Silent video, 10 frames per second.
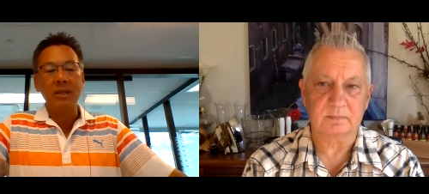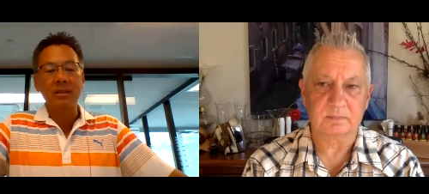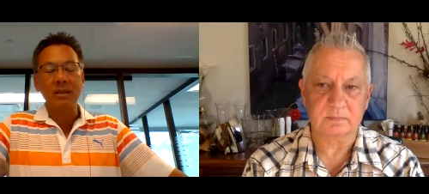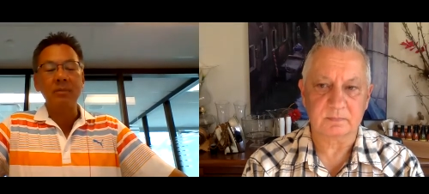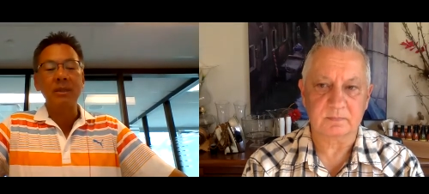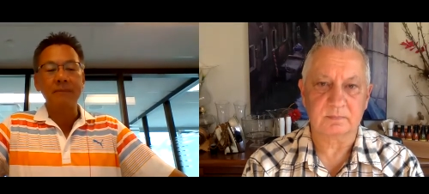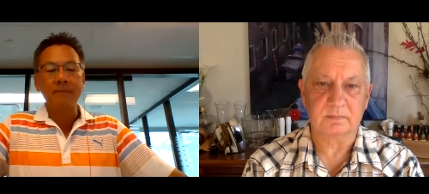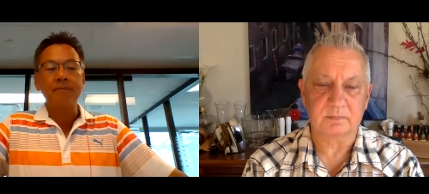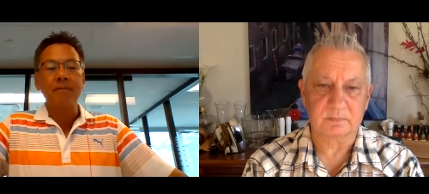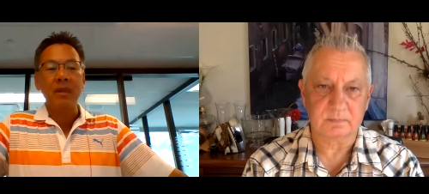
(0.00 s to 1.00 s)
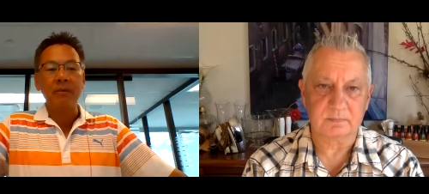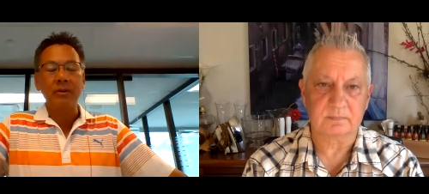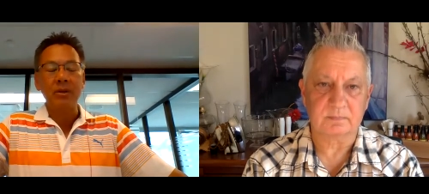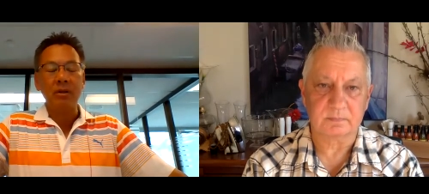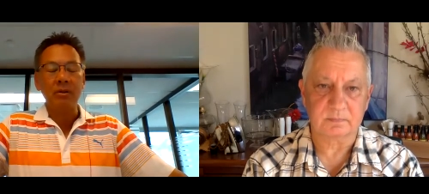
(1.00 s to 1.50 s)
Speaker 1: and see. But if you
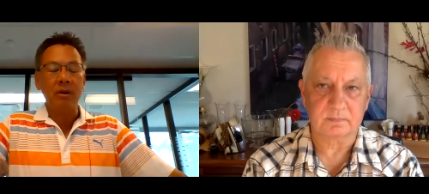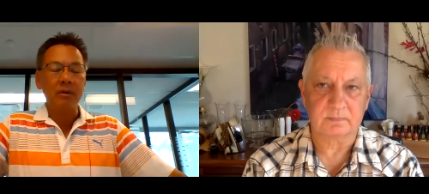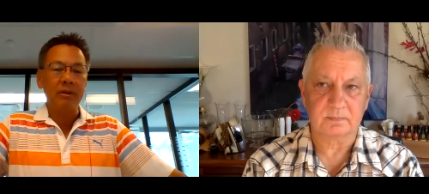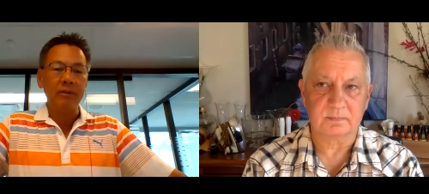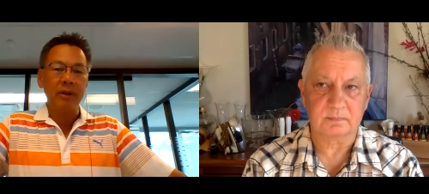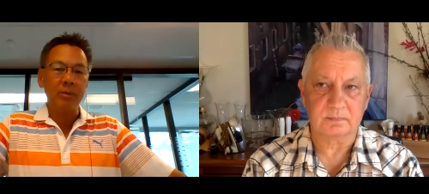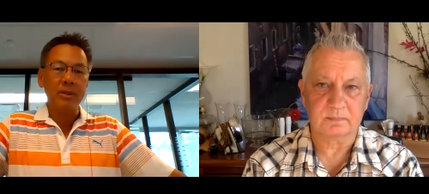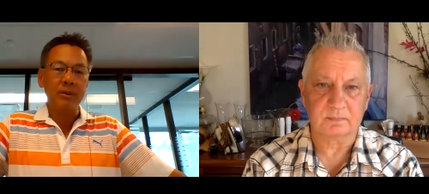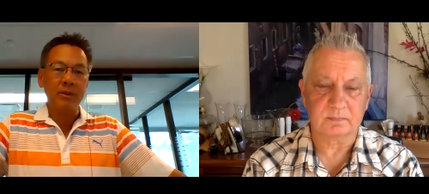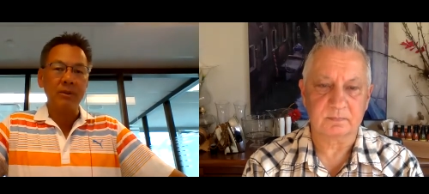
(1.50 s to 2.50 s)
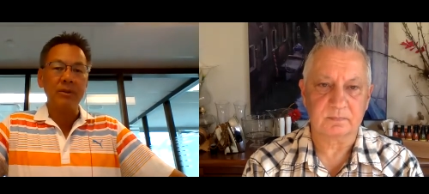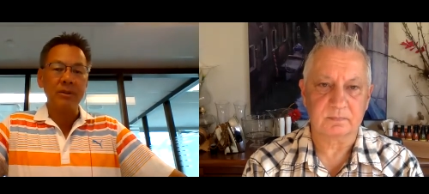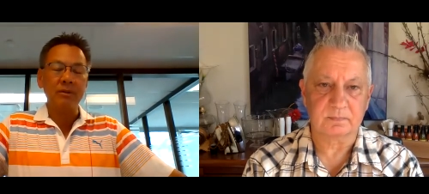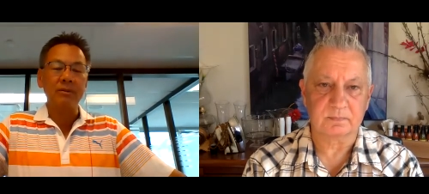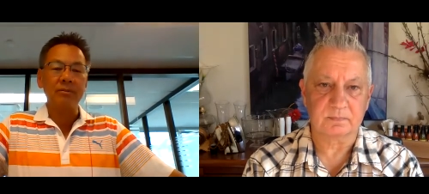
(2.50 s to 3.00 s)
talk to all the developers out there, they're
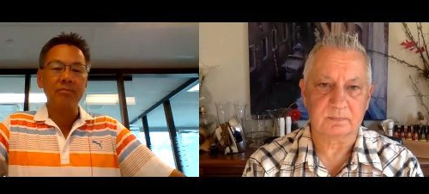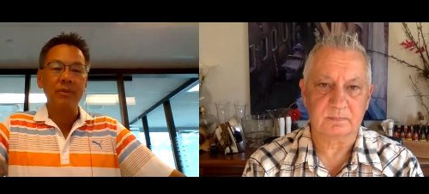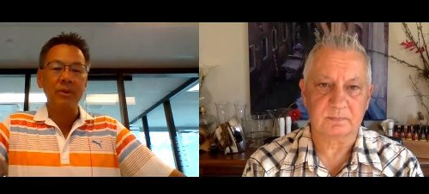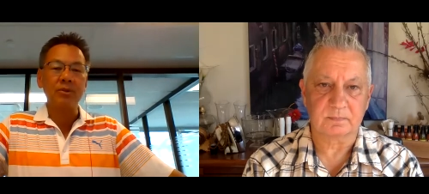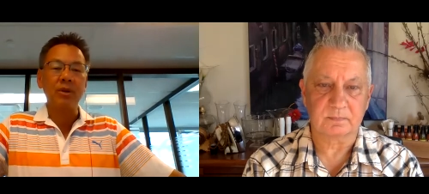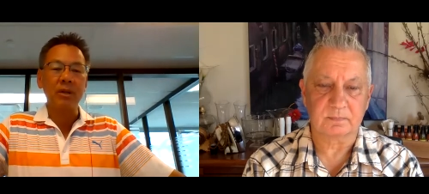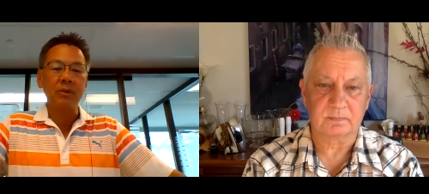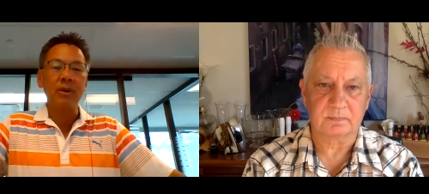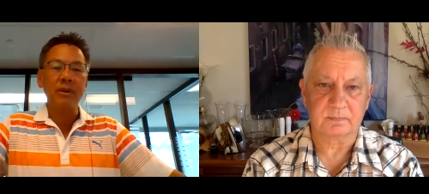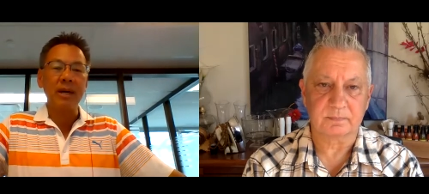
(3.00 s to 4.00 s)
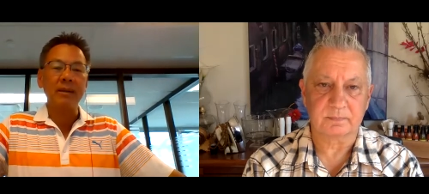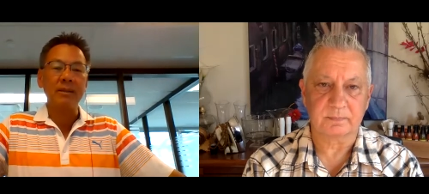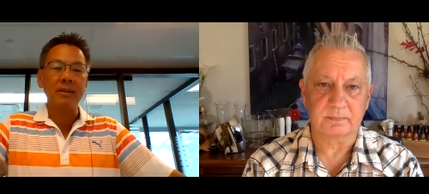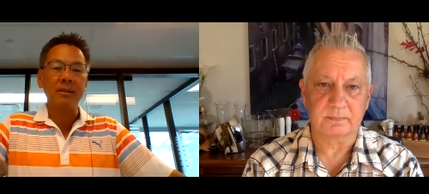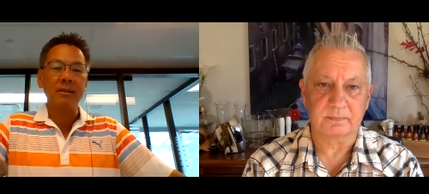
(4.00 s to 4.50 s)
still they're struggling with that
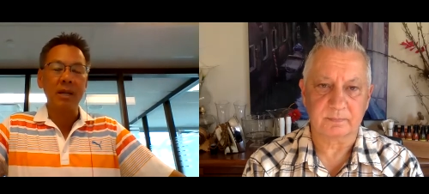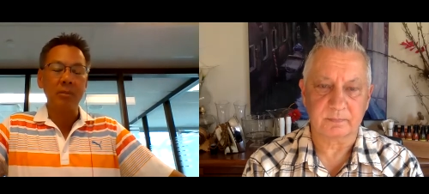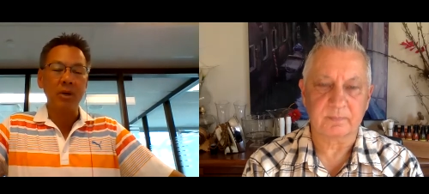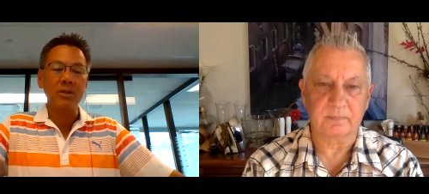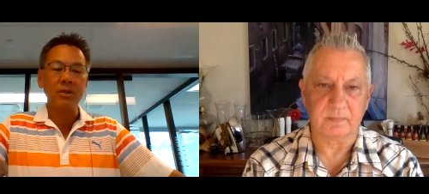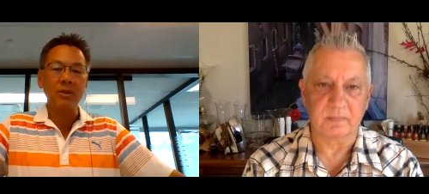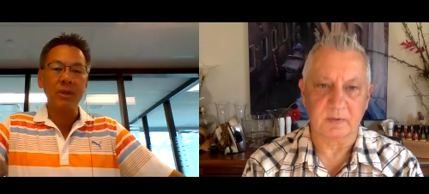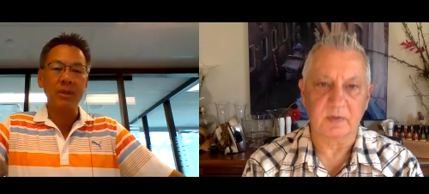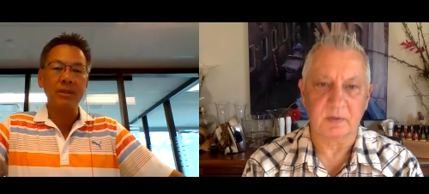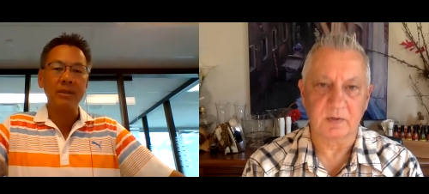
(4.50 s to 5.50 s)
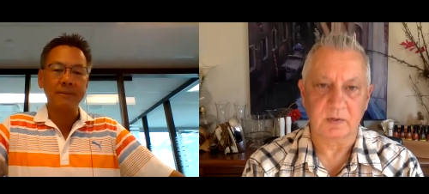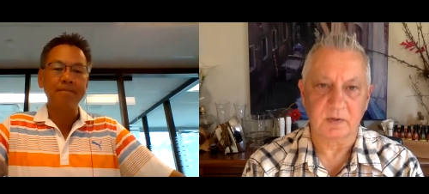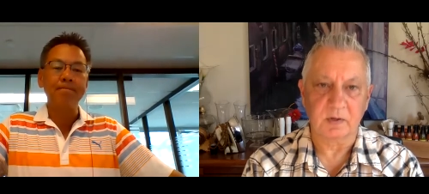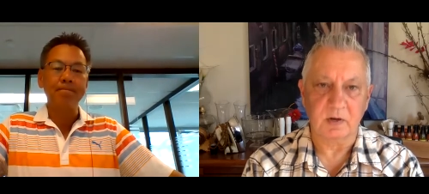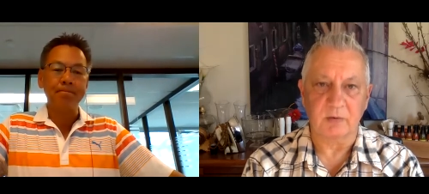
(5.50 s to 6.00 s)
uh, that margin squeeze.
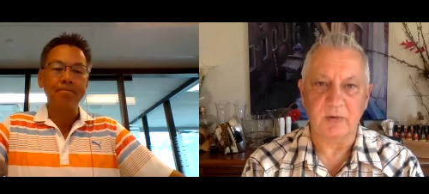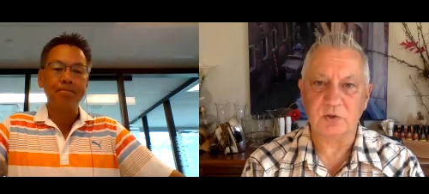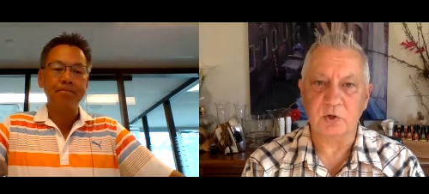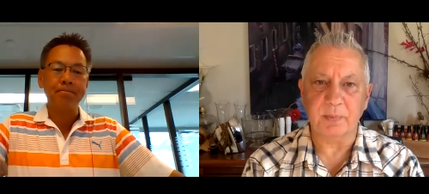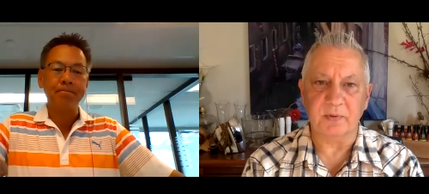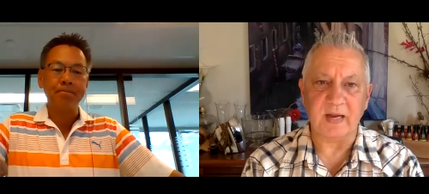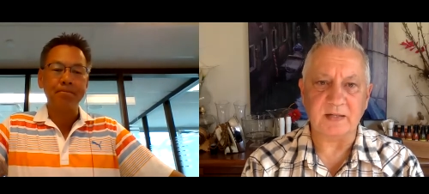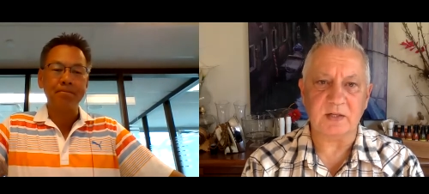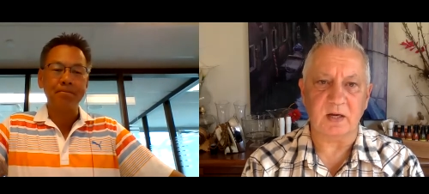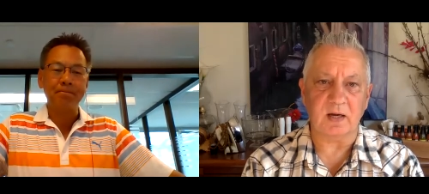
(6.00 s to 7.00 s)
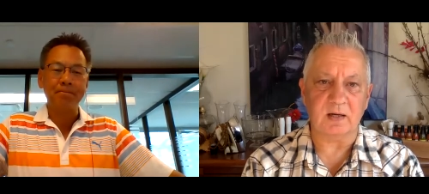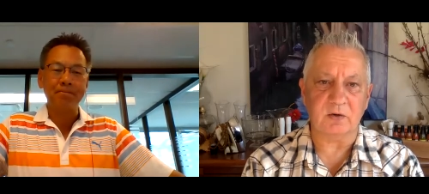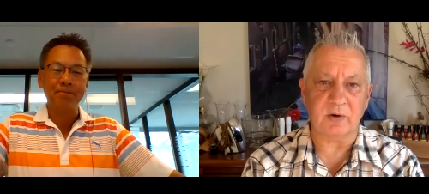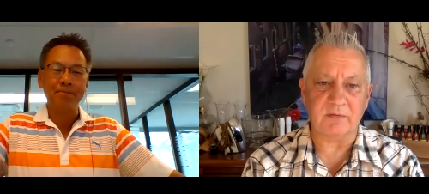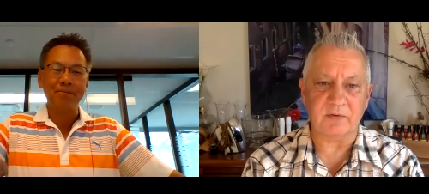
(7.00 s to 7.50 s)
Speaker 2: All right, super. Thanks, uh,
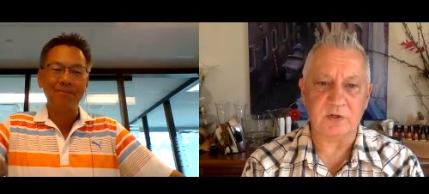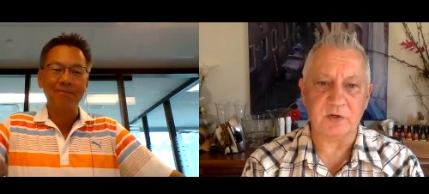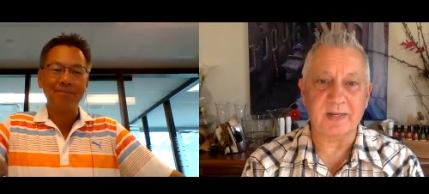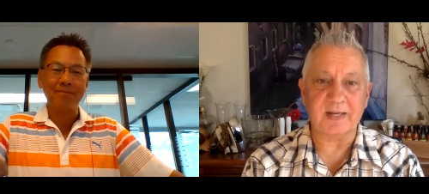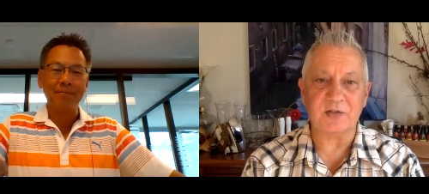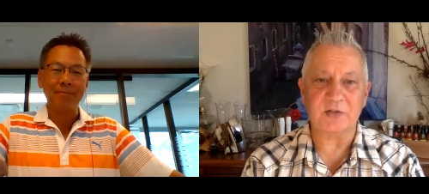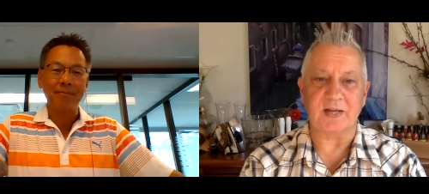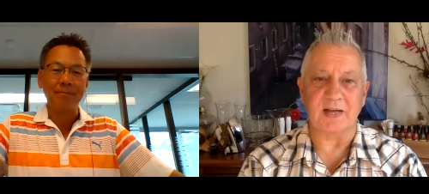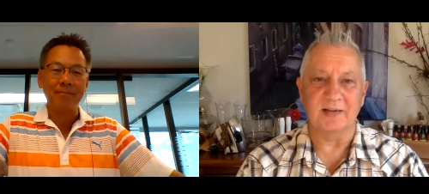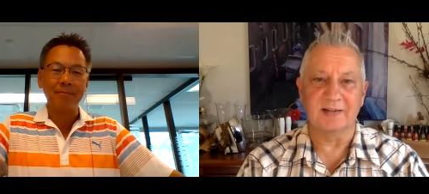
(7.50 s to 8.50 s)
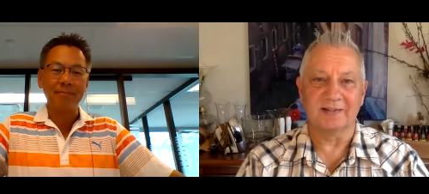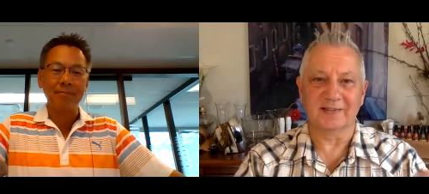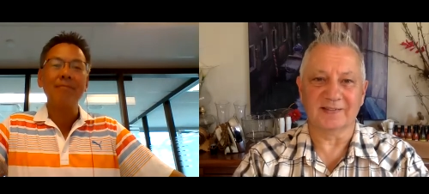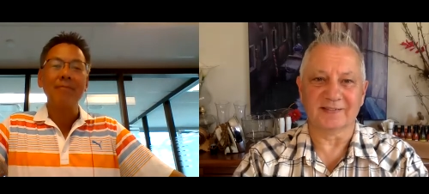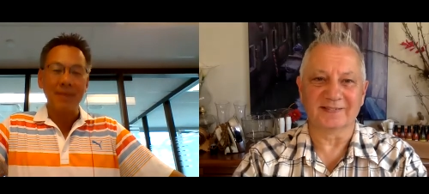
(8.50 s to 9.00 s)
Greg, for joining us today.
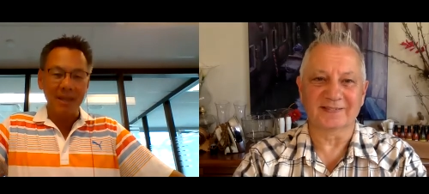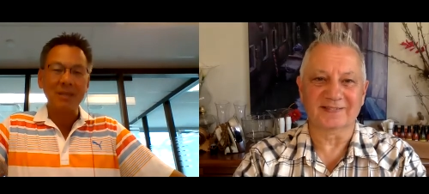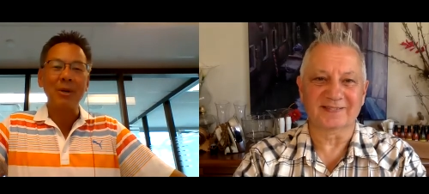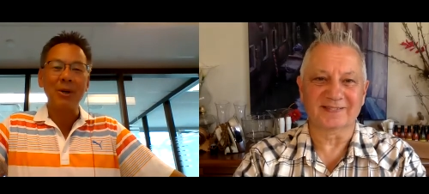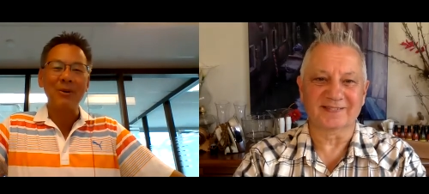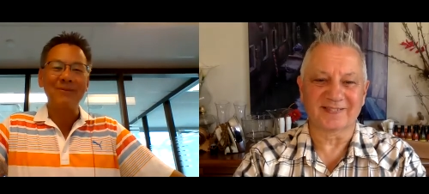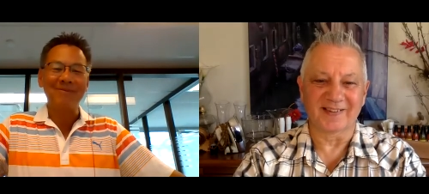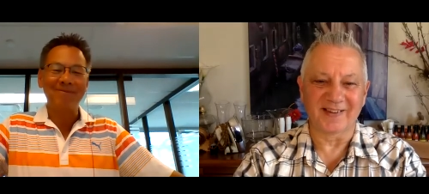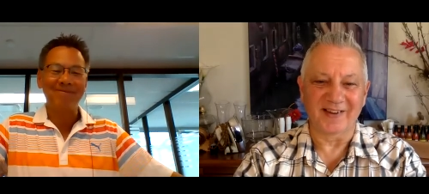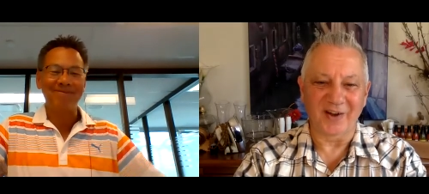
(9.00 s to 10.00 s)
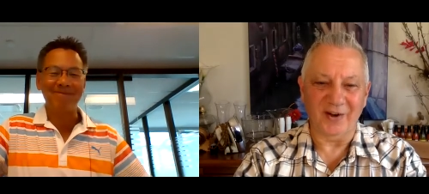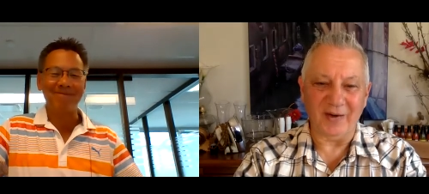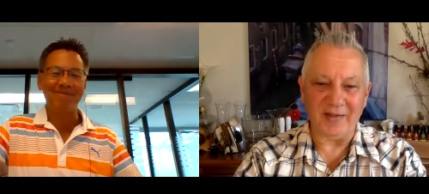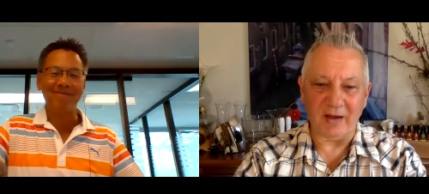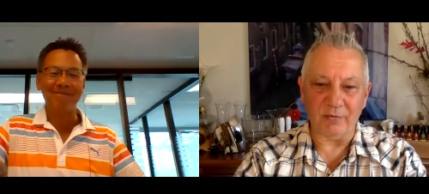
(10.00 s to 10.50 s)
Thanks, Mario. All
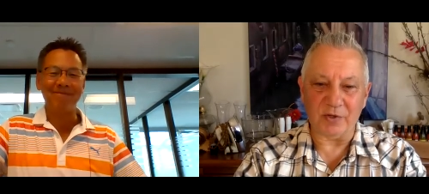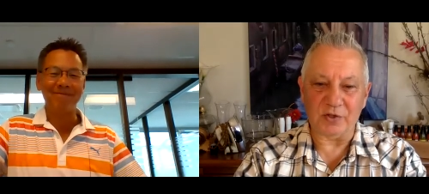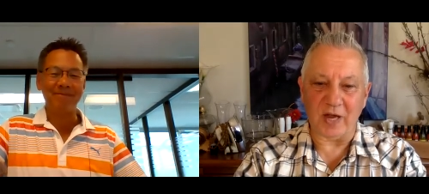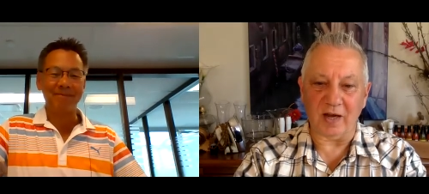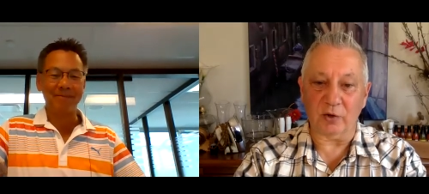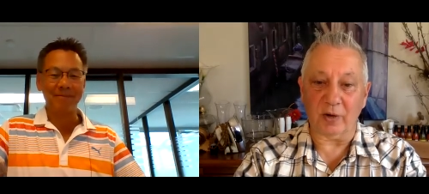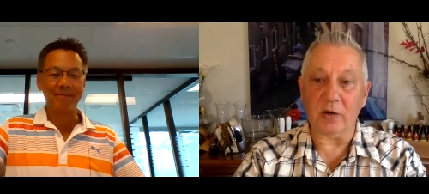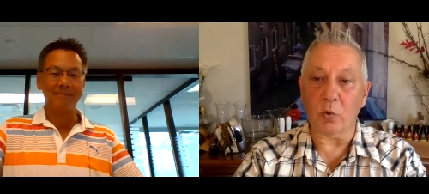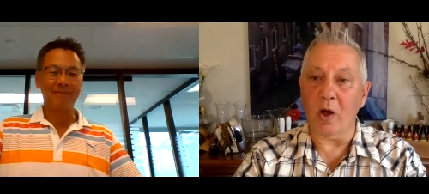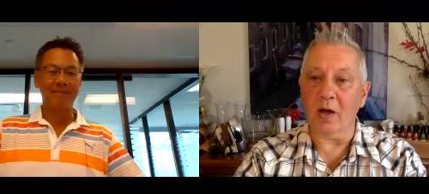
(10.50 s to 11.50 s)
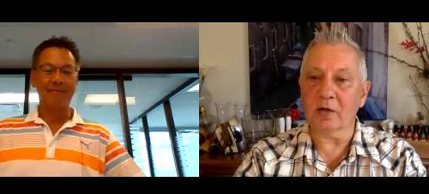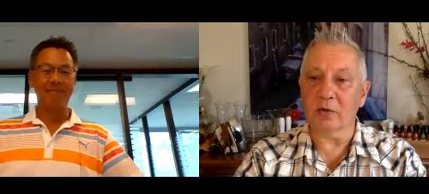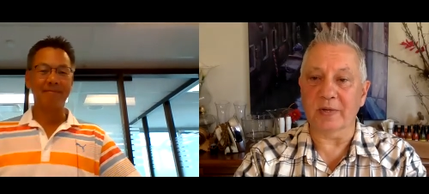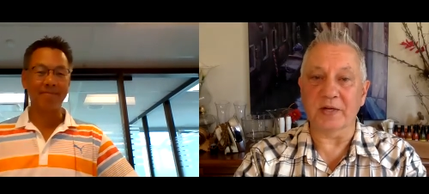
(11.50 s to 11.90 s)
right, that was uh, Greg Kwong, who